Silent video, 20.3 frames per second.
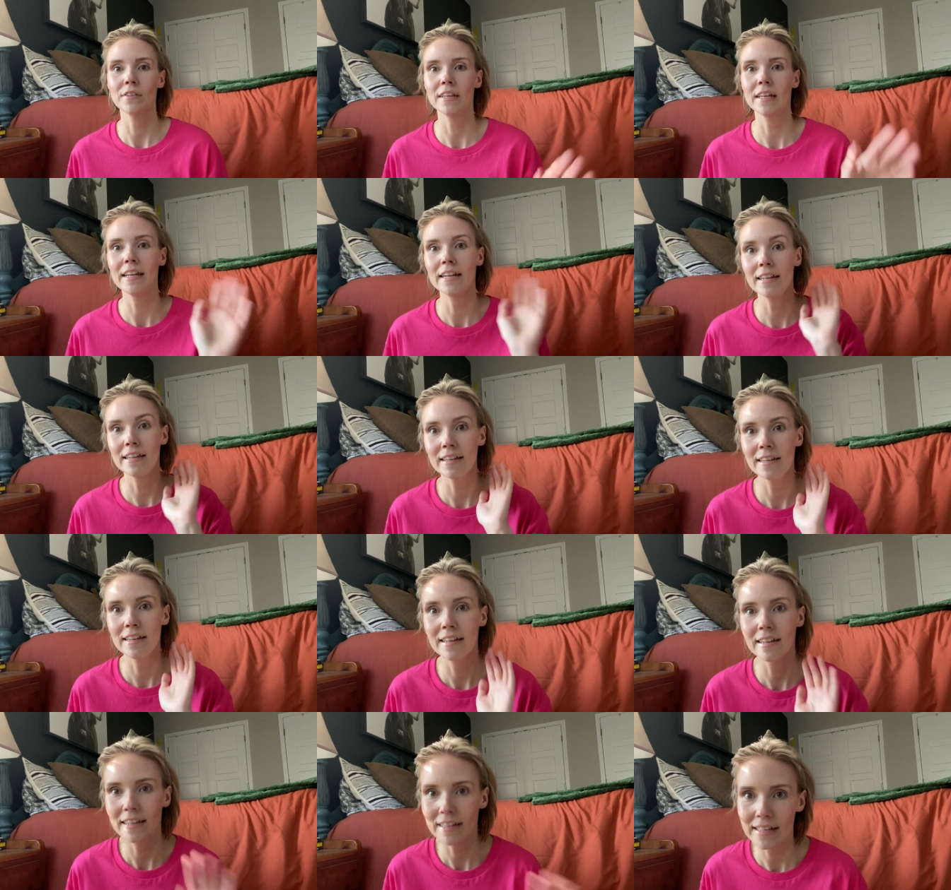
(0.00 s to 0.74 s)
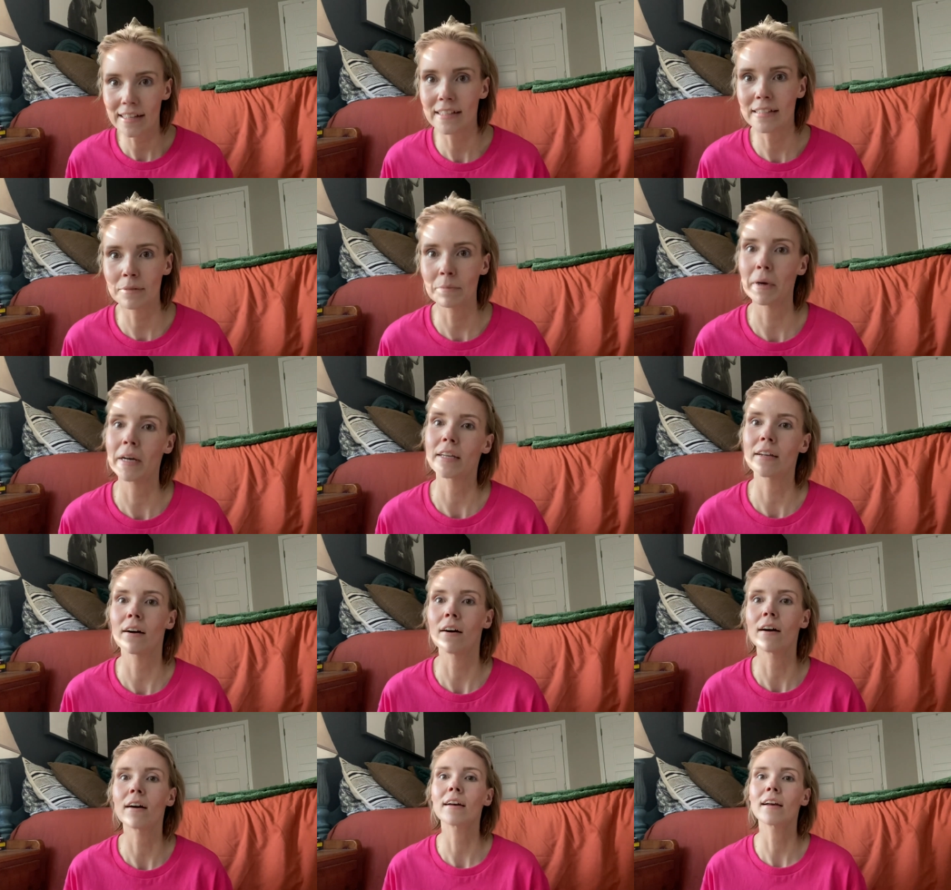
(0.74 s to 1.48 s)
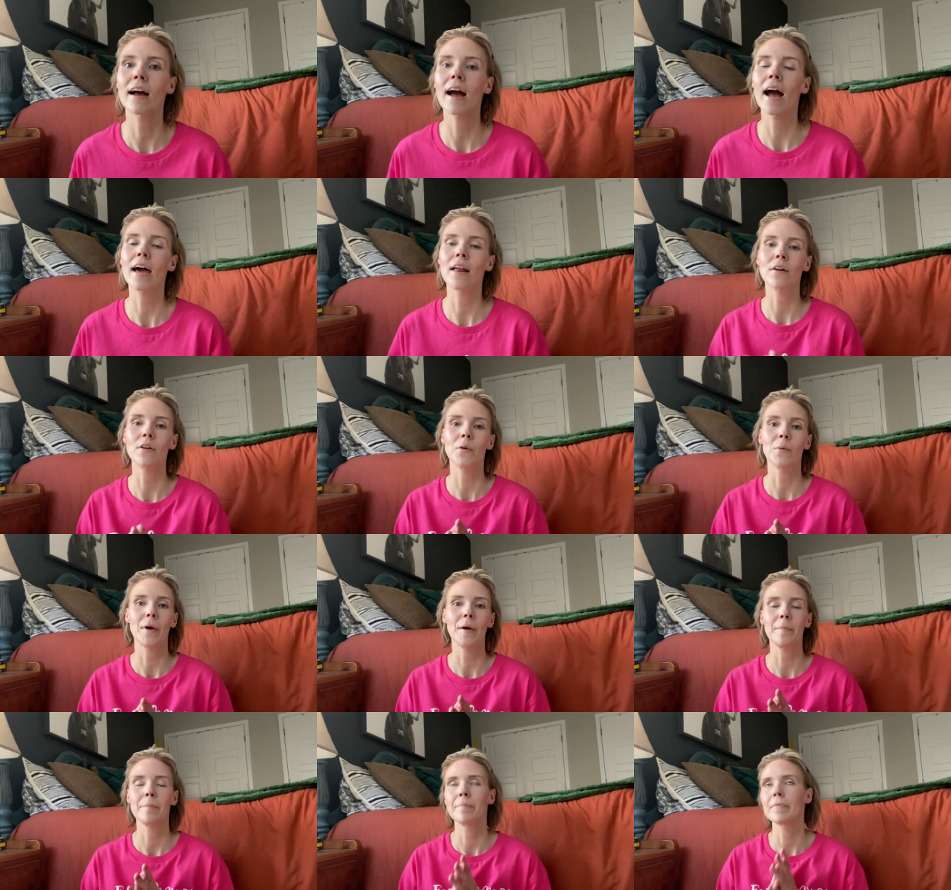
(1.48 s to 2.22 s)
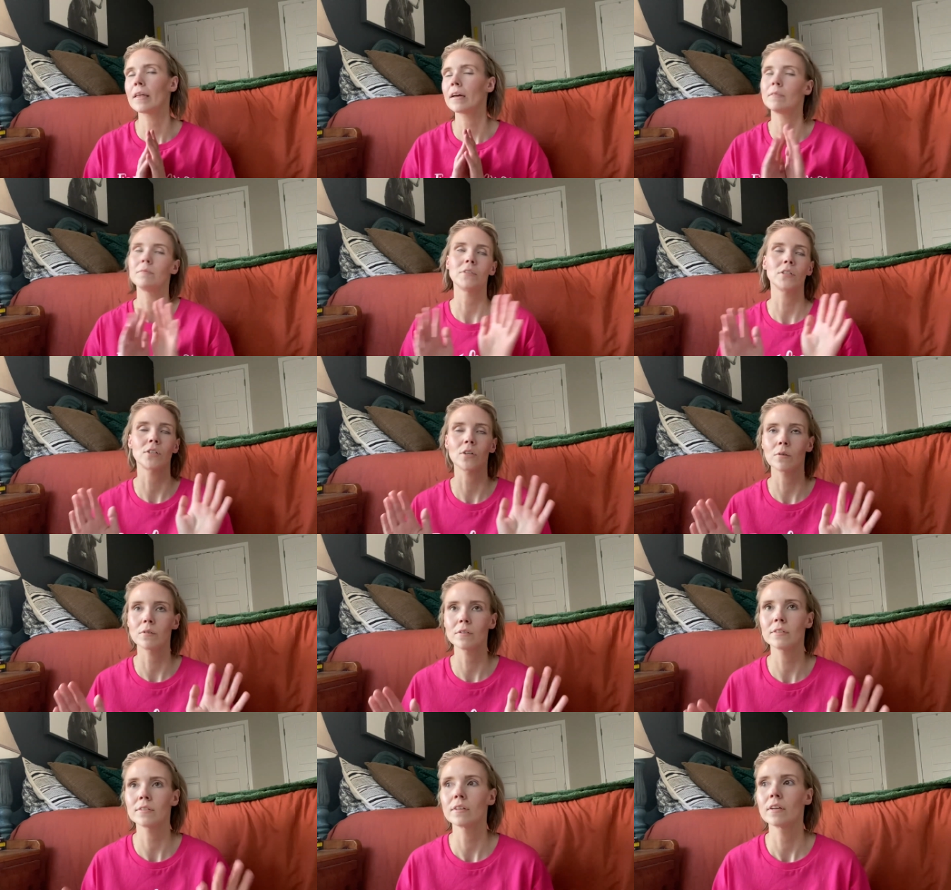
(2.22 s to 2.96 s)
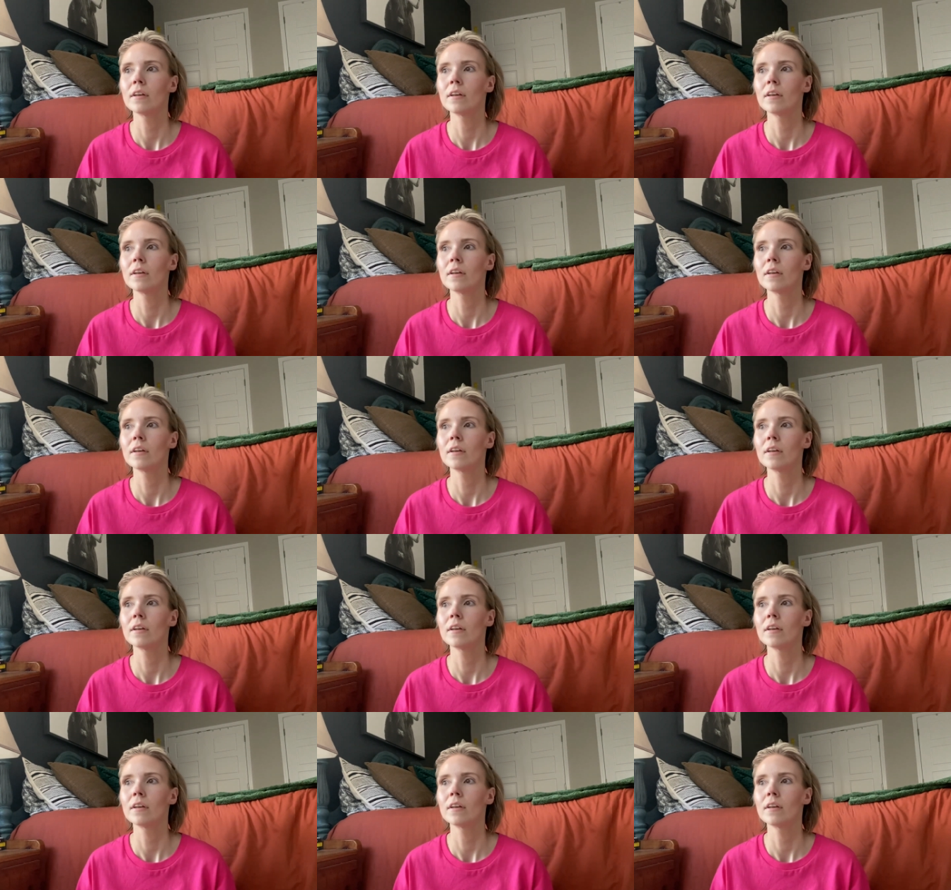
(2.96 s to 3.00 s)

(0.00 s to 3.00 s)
that it is my dog. I don't know why. I'm just always.